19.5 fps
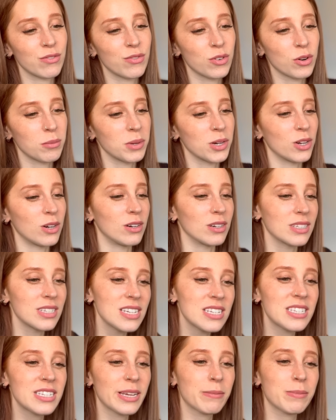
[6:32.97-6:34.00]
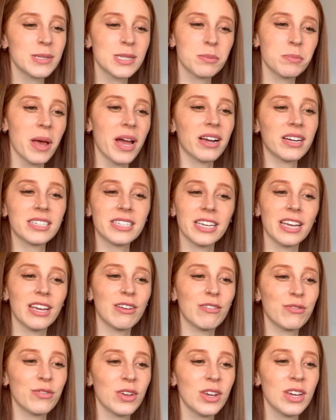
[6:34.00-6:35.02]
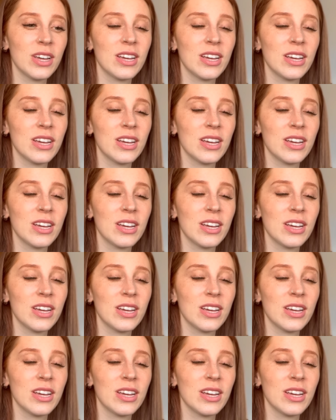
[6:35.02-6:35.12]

from an artistic perspective,